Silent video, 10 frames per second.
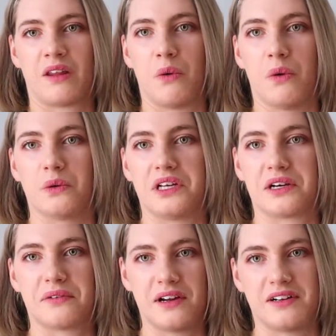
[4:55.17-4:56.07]
holding
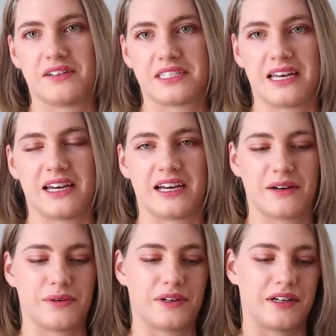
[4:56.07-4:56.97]
a roundhouse
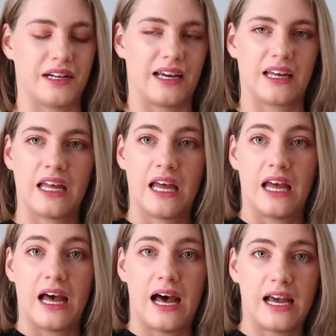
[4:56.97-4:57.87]
kick or like
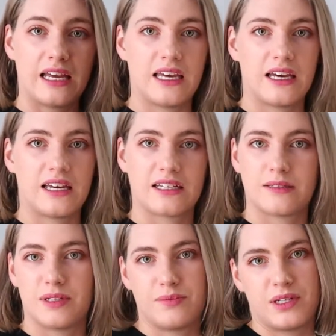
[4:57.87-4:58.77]
High kick
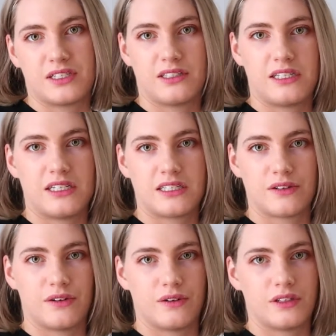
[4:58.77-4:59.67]
is my specialty,
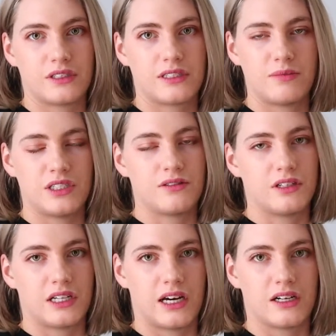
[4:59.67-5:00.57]
so you'll see me do
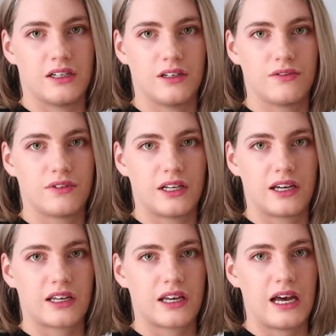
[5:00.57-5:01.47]
a lot of
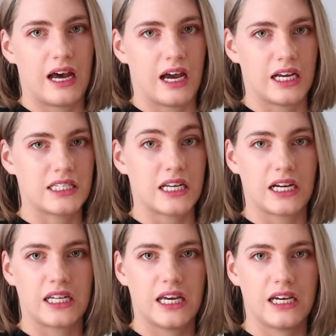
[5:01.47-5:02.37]
like high
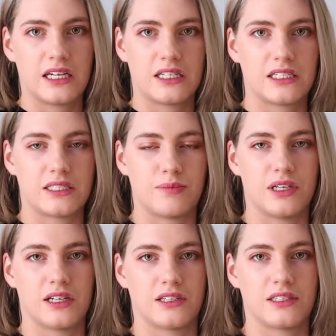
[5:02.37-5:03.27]
side kick just
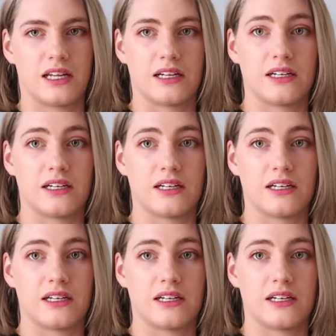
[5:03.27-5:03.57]
because that